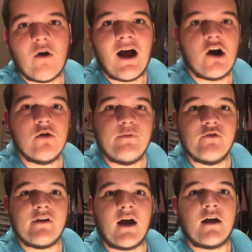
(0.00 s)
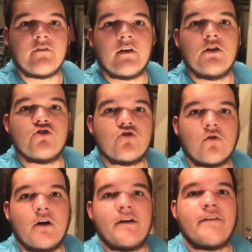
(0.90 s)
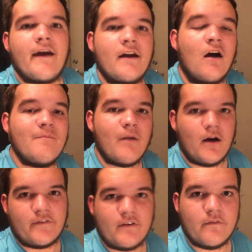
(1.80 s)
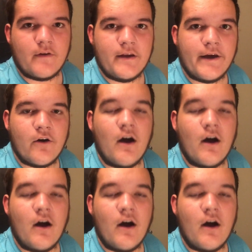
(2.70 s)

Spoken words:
I hope you guys enjoyed that unboxing video.